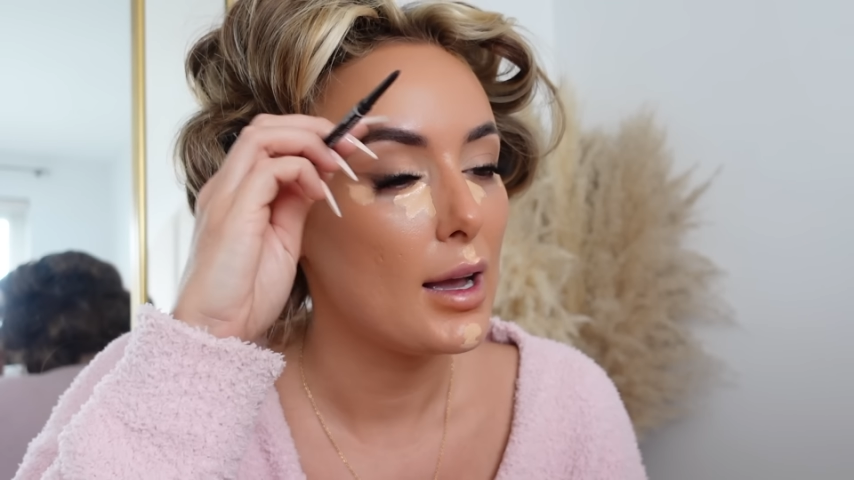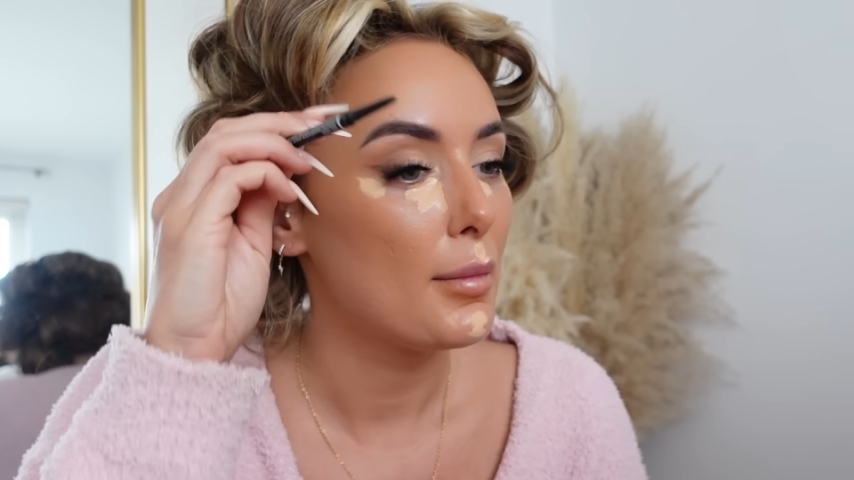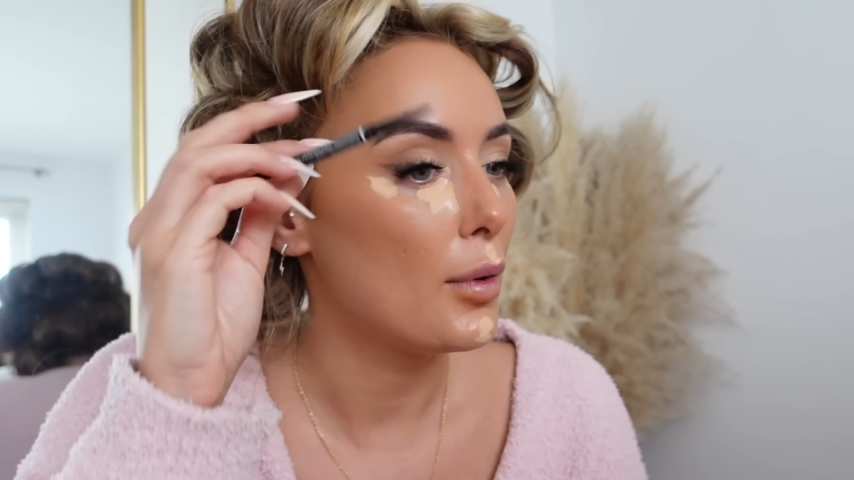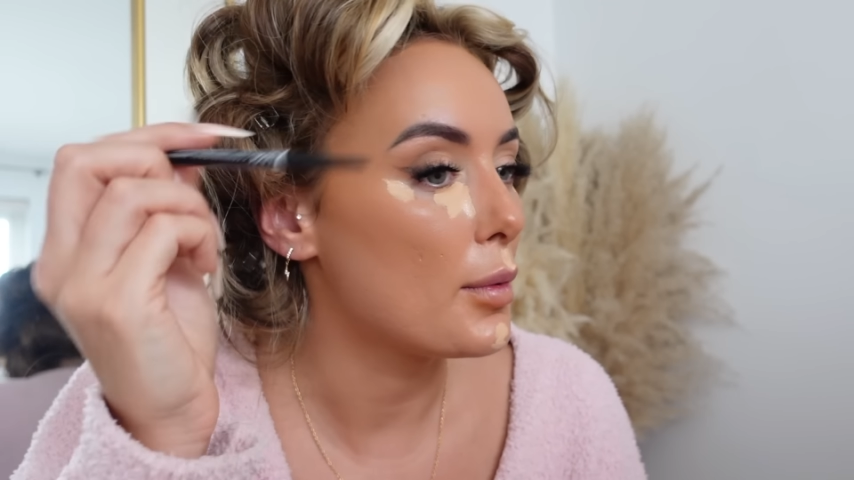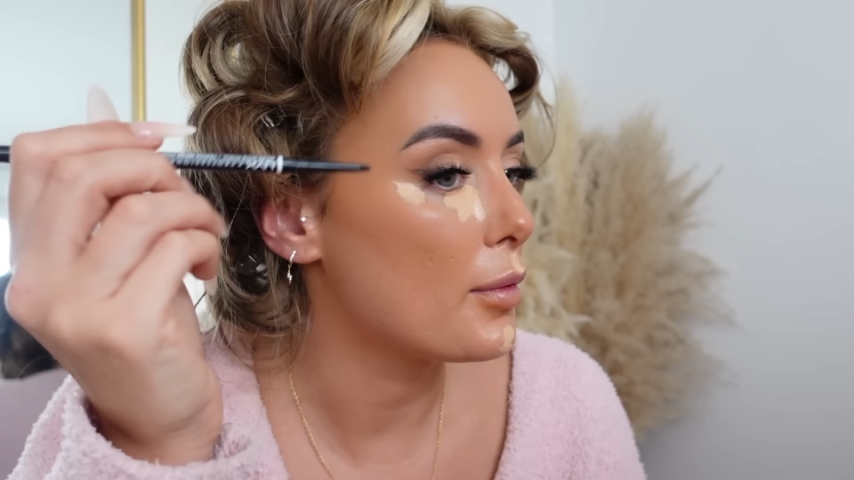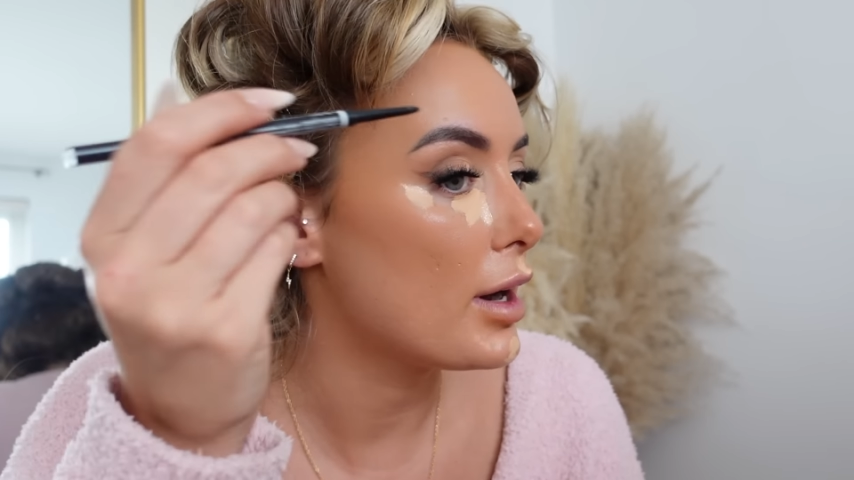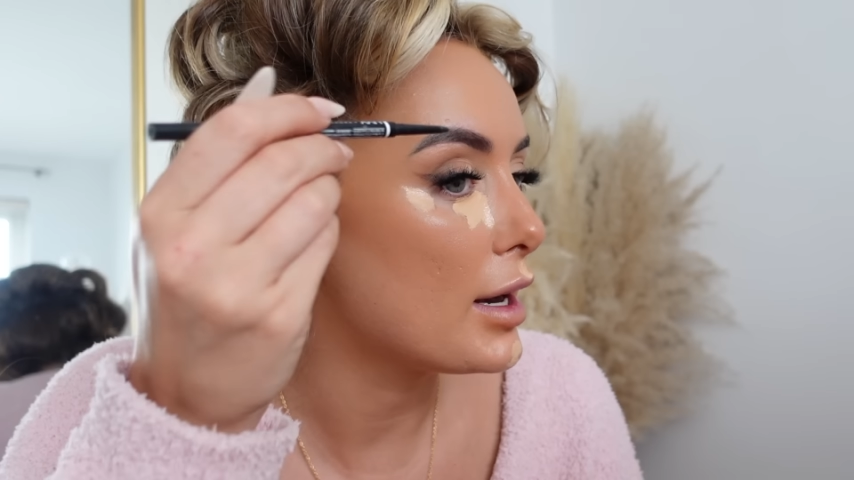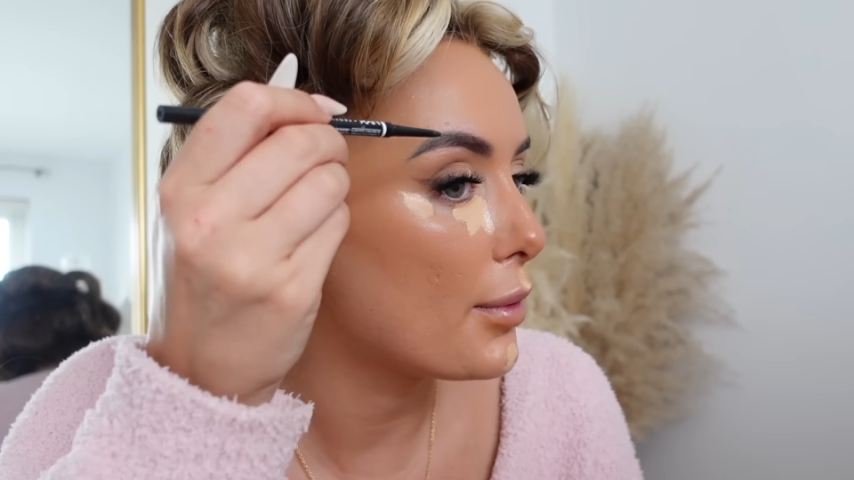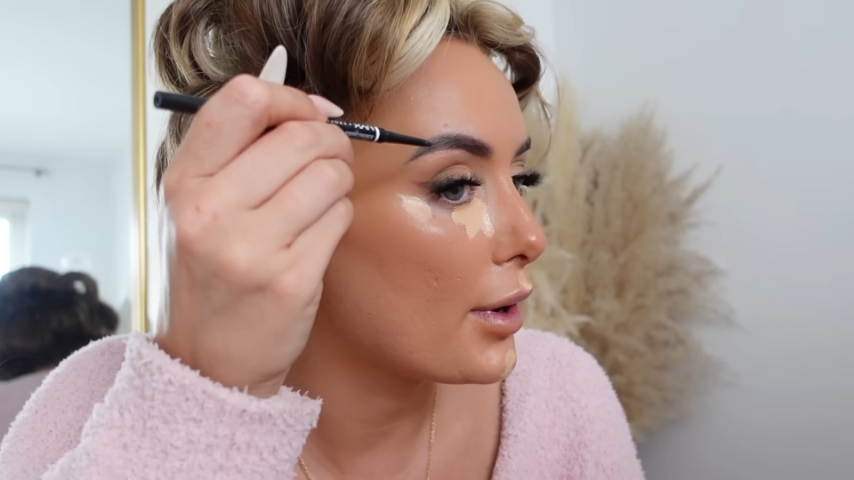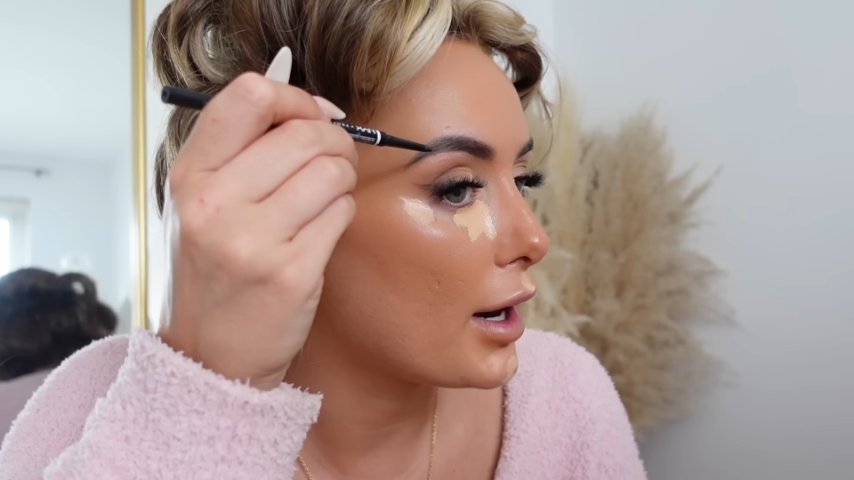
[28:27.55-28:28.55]
But we
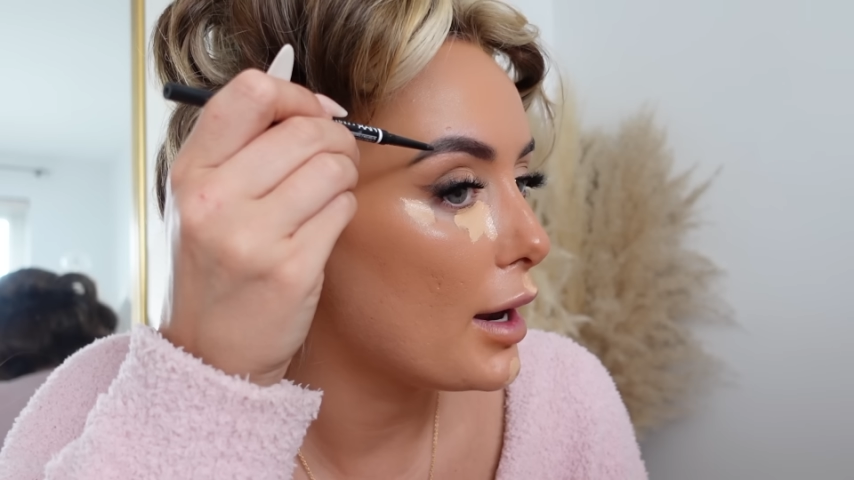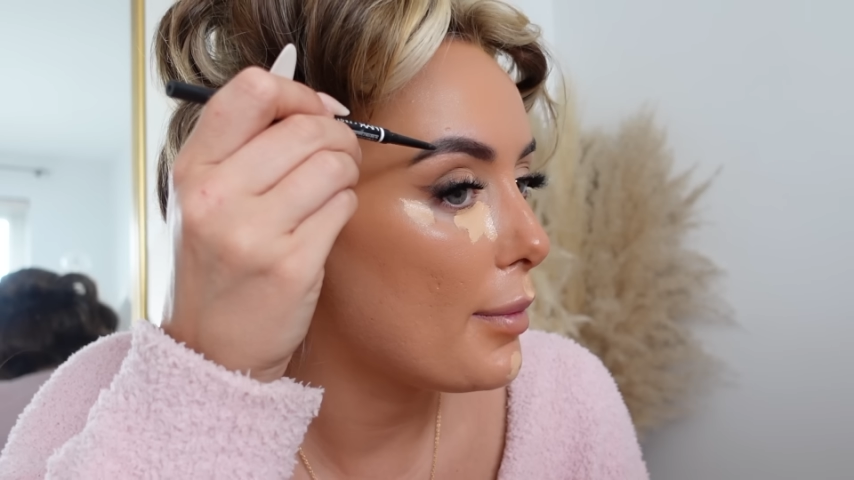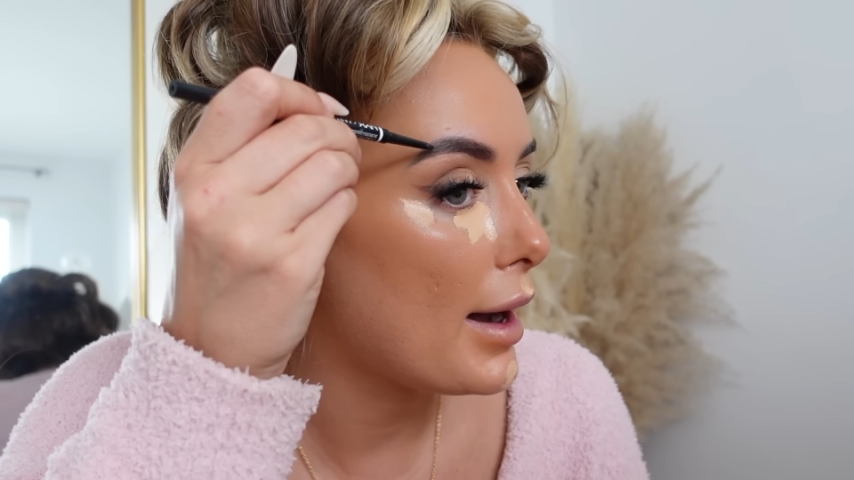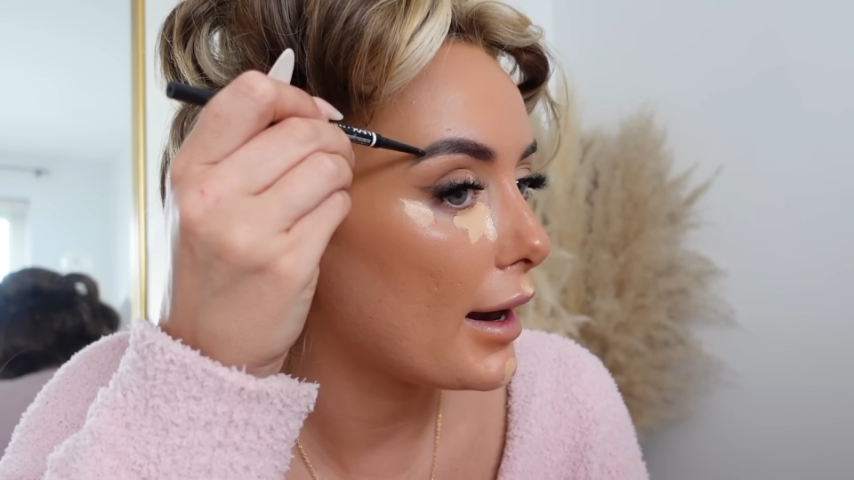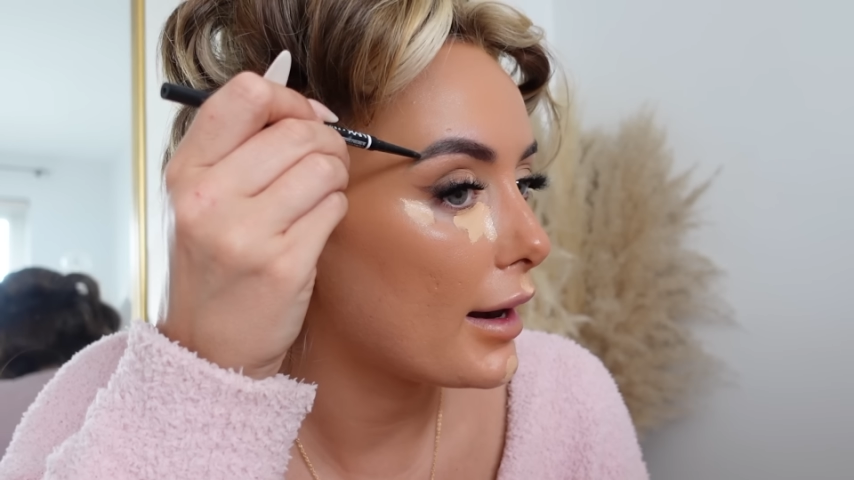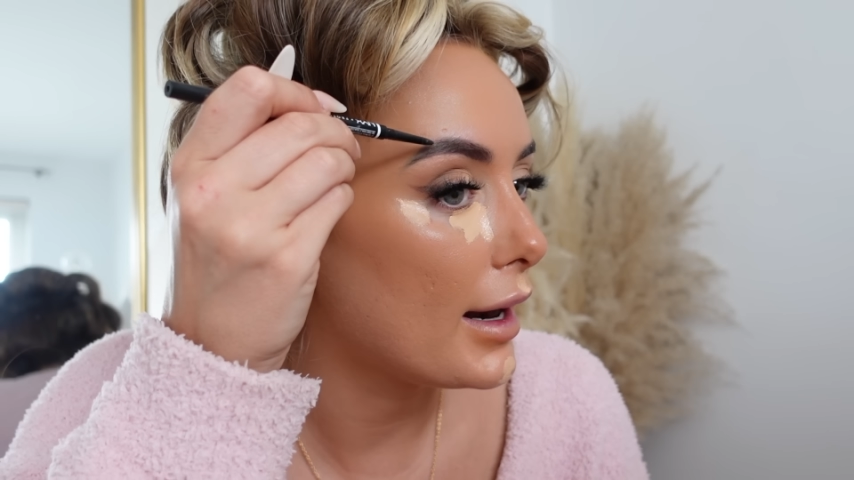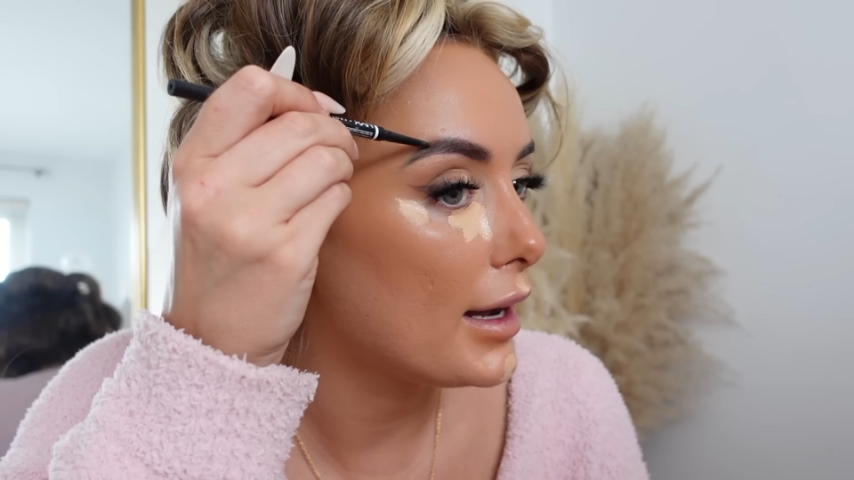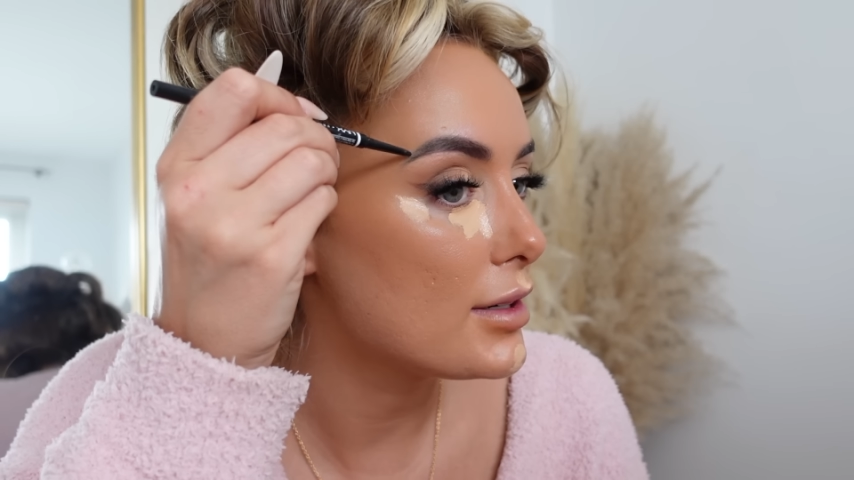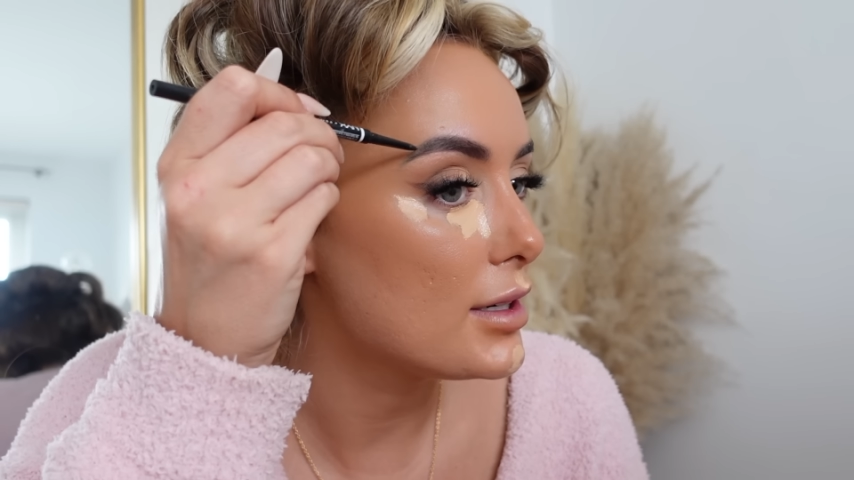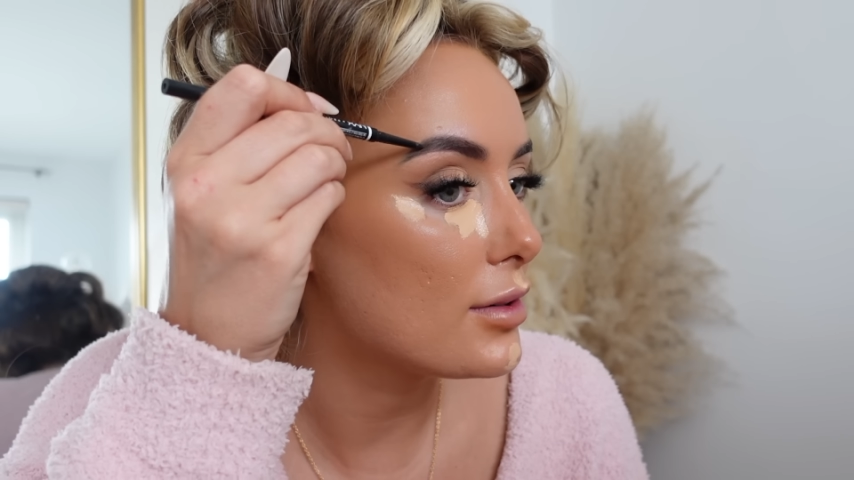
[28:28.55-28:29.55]
really want to go back and actually